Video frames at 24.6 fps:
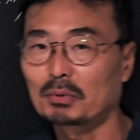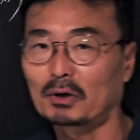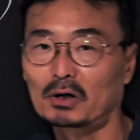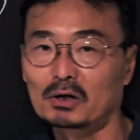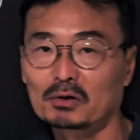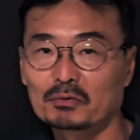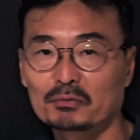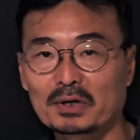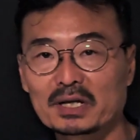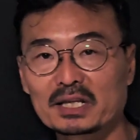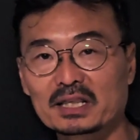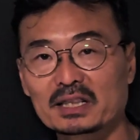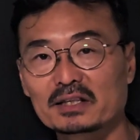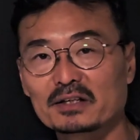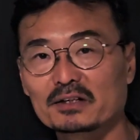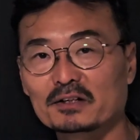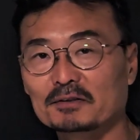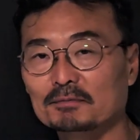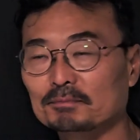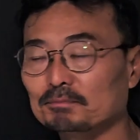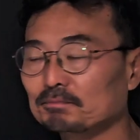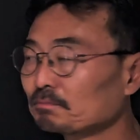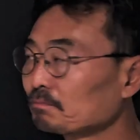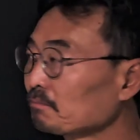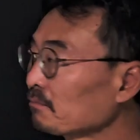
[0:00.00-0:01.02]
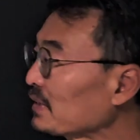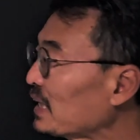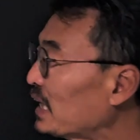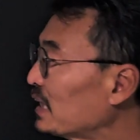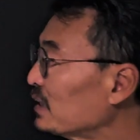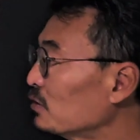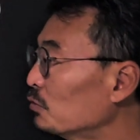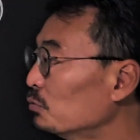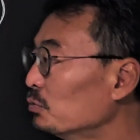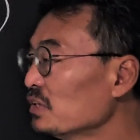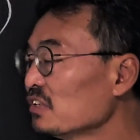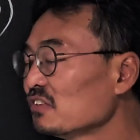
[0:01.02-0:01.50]
part right there.
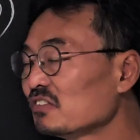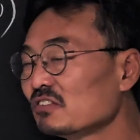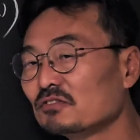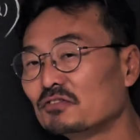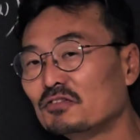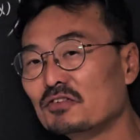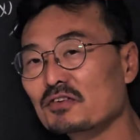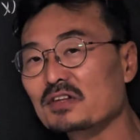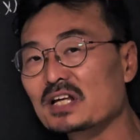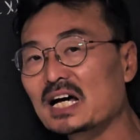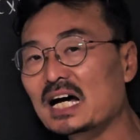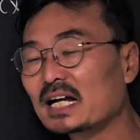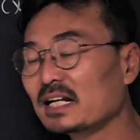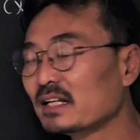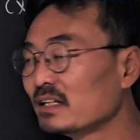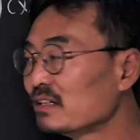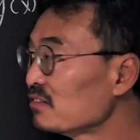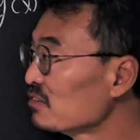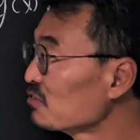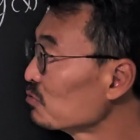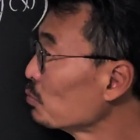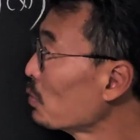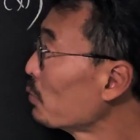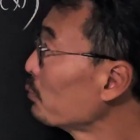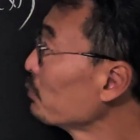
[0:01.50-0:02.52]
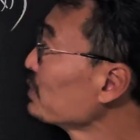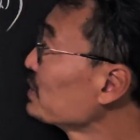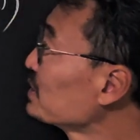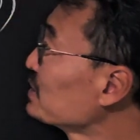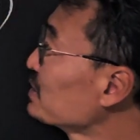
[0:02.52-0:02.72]
And the reason for that is when we